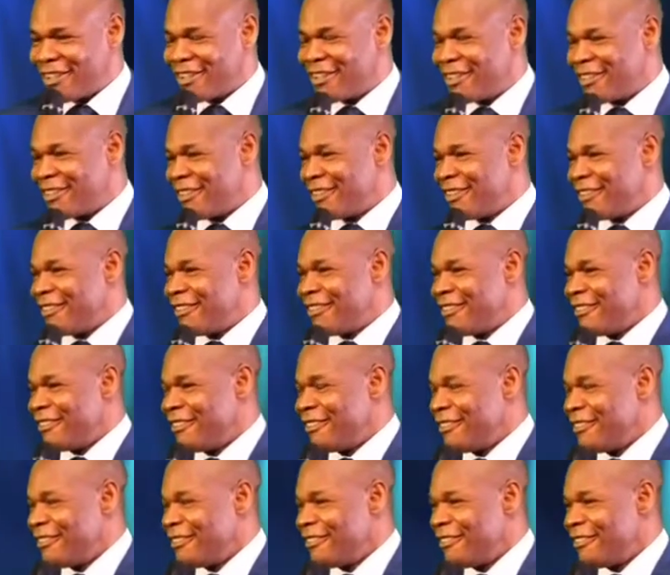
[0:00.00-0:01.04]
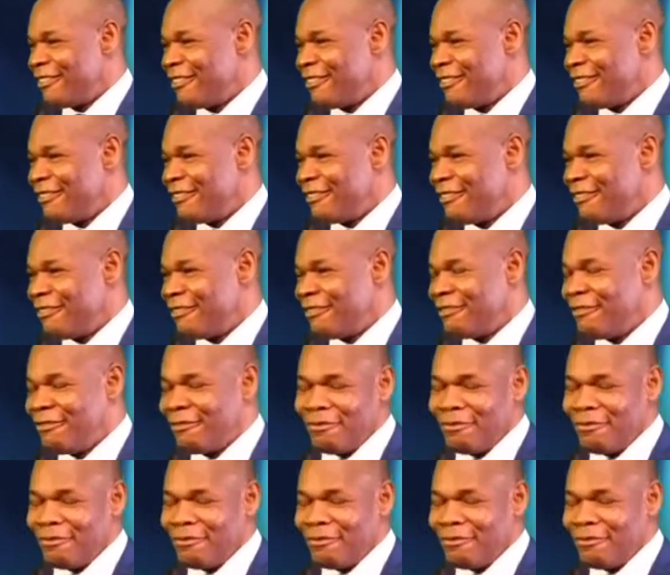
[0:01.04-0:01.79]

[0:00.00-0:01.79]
(no one is talking)